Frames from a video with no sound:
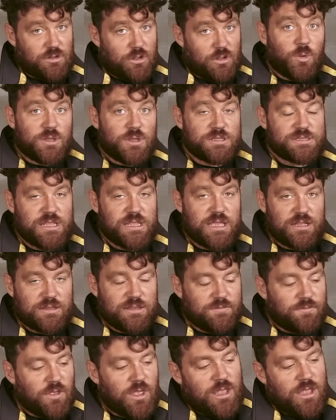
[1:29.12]
always
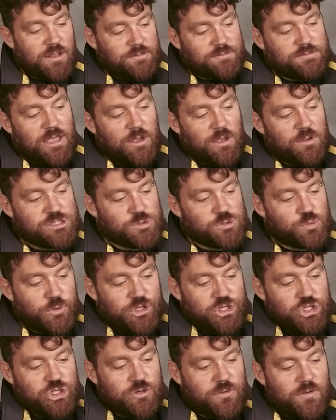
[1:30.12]
negative. They
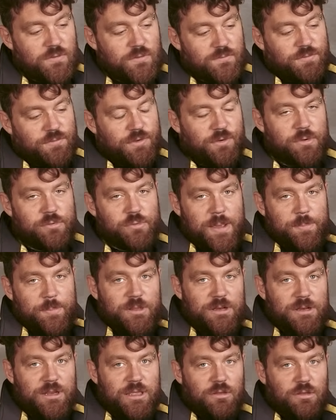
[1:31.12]
switch very
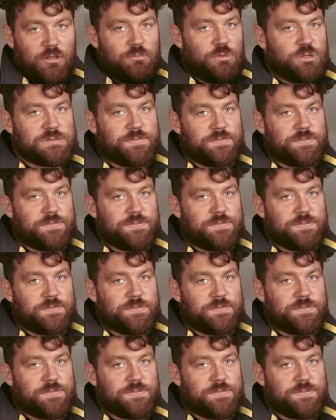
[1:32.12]
rapidly, almost